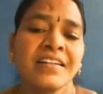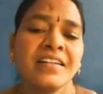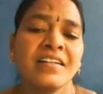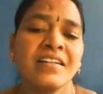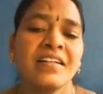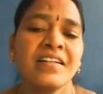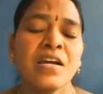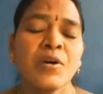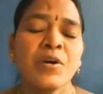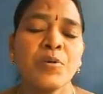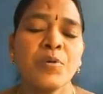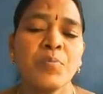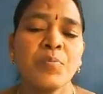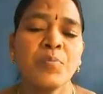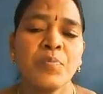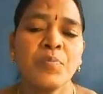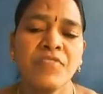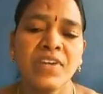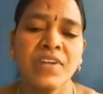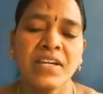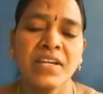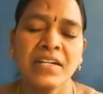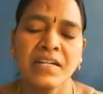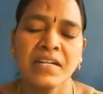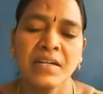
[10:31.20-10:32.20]
Now
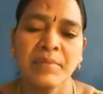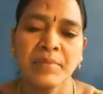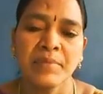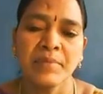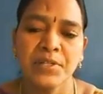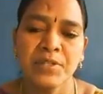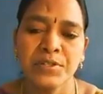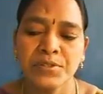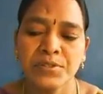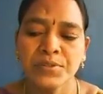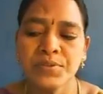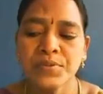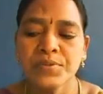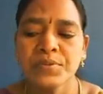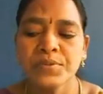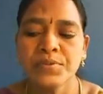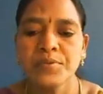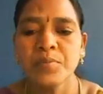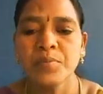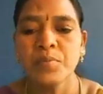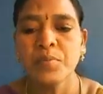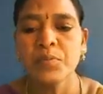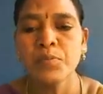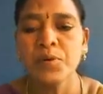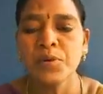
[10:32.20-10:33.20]
we are coming to
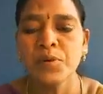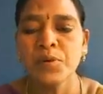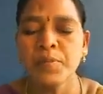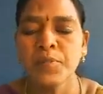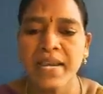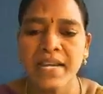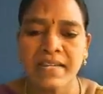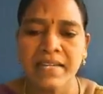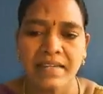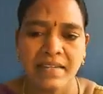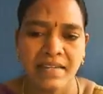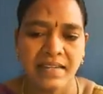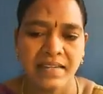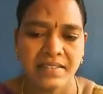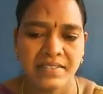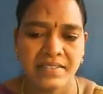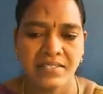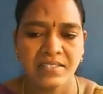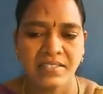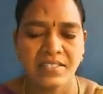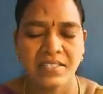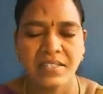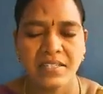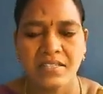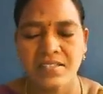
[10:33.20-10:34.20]
book back
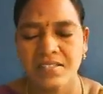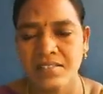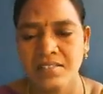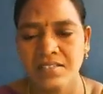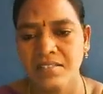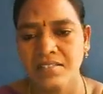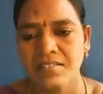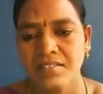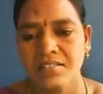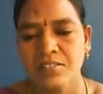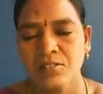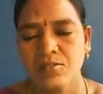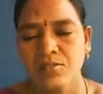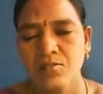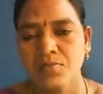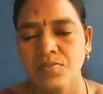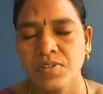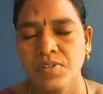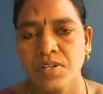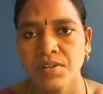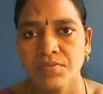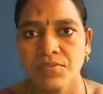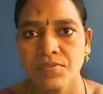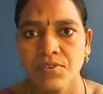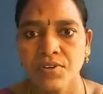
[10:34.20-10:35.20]
exercises.
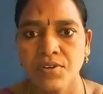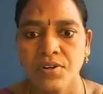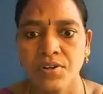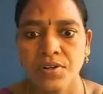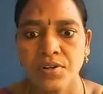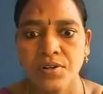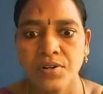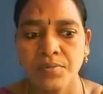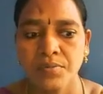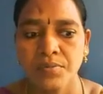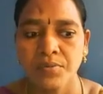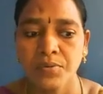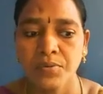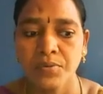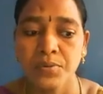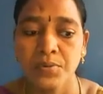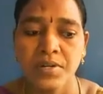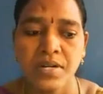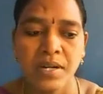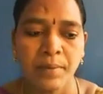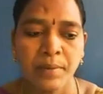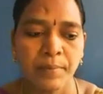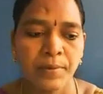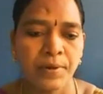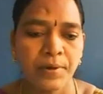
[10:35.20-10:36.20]
We have got good
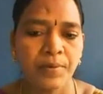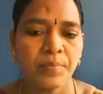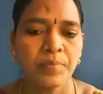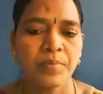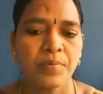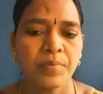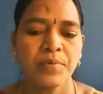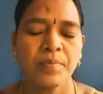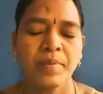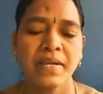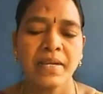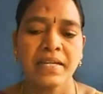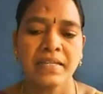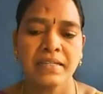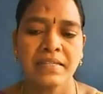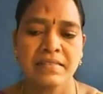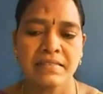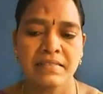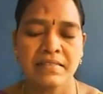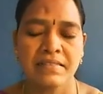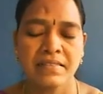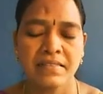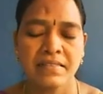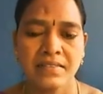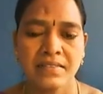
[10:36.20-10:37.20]
number of book back
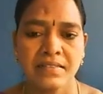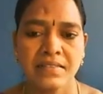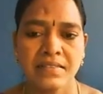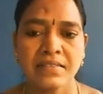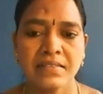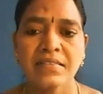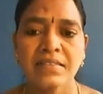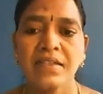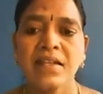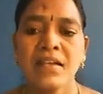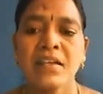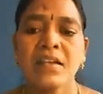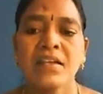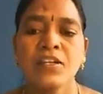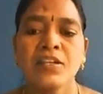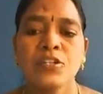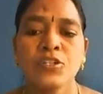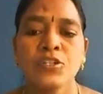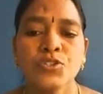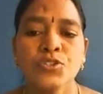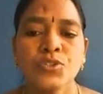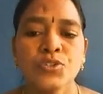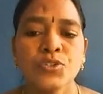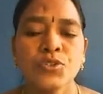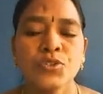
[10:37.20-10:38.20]
exercises.
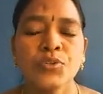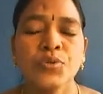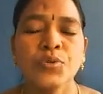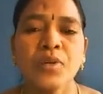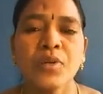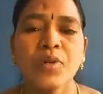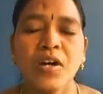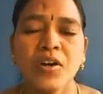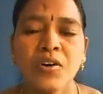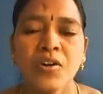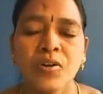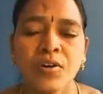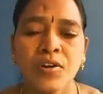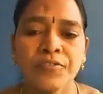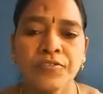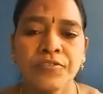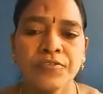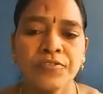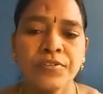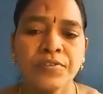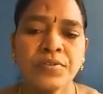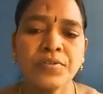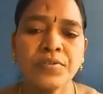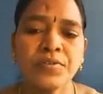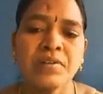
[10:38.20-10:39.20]
So all of
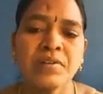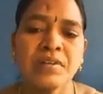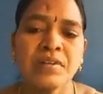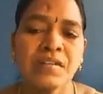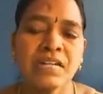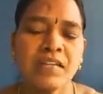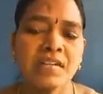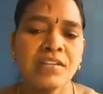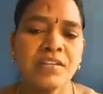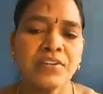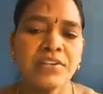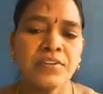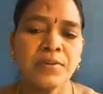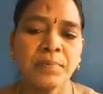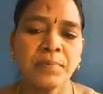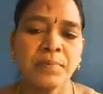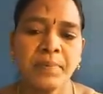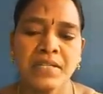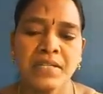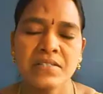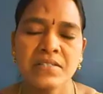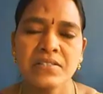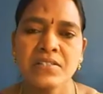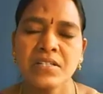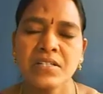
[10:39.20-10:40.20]
you take your
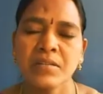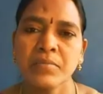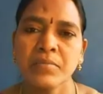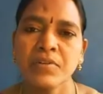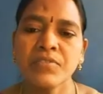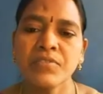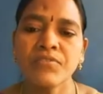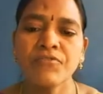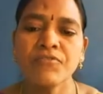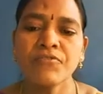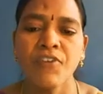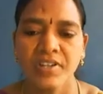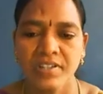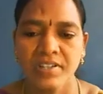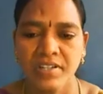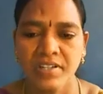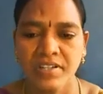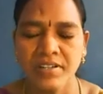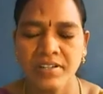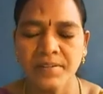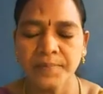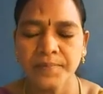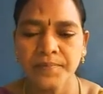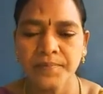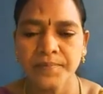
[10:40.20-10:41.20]
page number
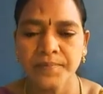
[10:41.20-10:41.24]
40,